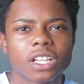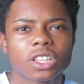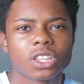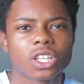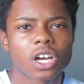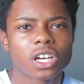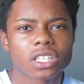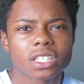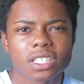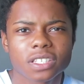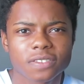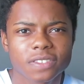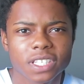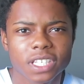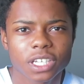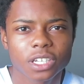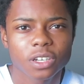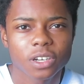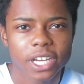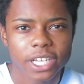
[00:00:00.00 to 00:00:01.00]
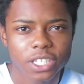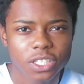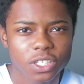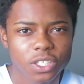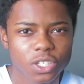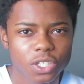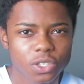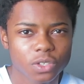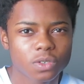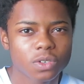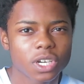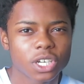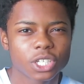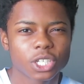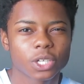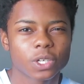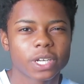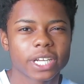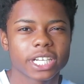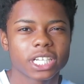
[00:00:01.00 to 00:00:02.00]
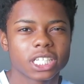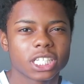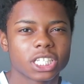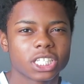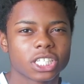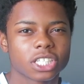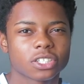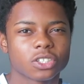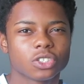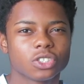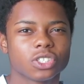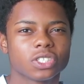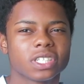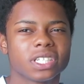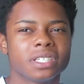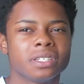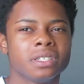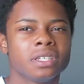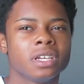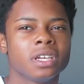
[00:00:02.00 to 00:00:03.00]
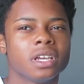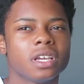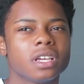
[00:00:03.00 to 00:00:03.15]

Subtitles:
lots of cigarettes to underage children,